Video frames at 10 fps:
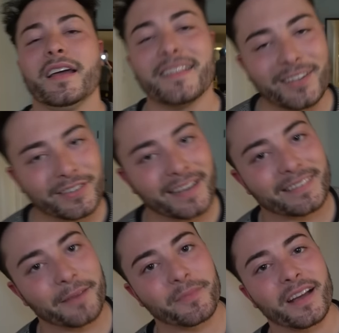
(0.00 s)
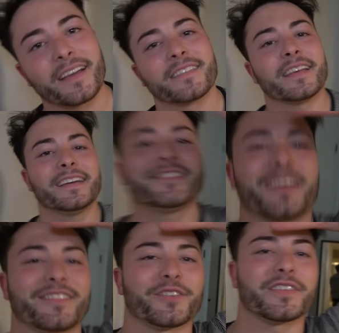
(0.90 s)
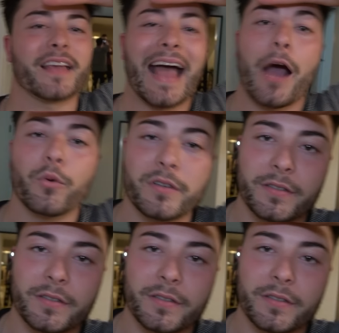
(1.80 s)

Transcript: Until next time, guys, Jester's out.